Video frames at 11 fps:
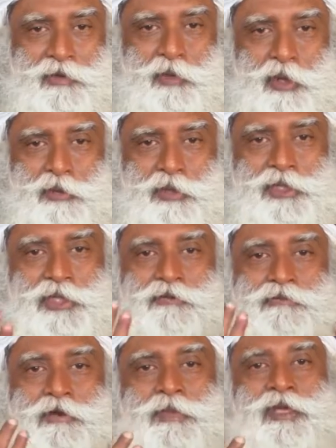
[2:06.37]
we want to
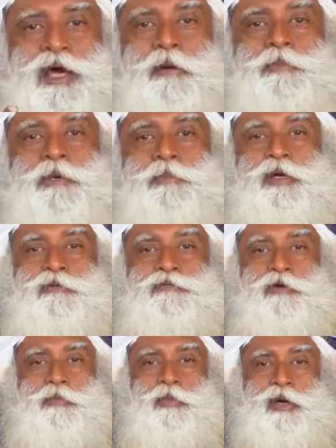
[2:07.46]
receive from the upper part of
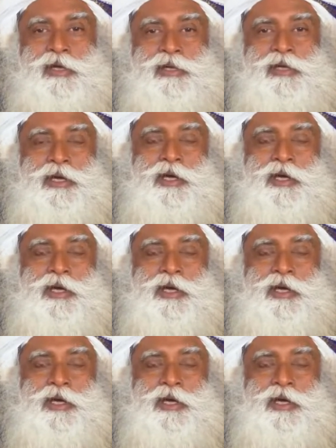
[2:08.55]
our body.